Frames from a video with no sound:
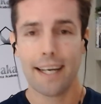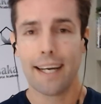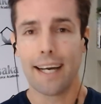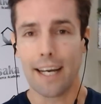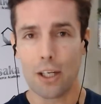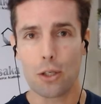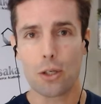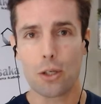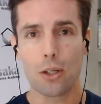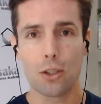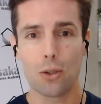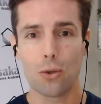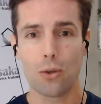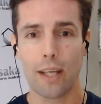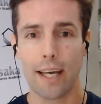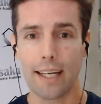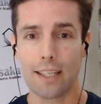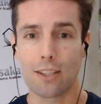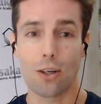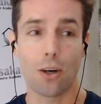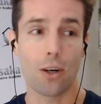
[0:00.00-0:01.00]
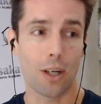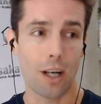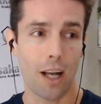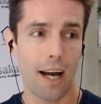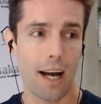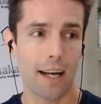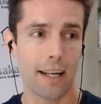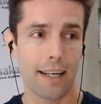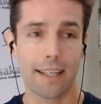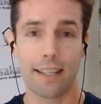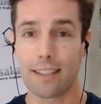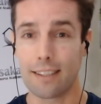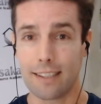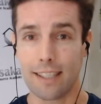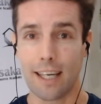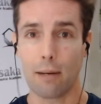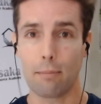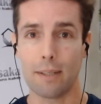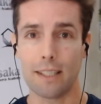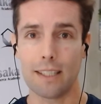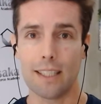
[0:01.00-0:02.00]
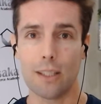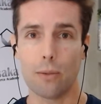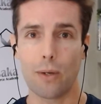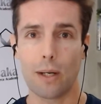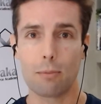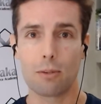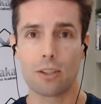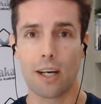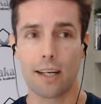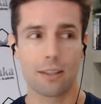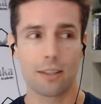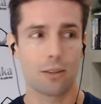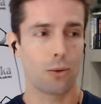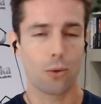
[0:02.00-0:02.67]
and you can do that online at the CIPC website,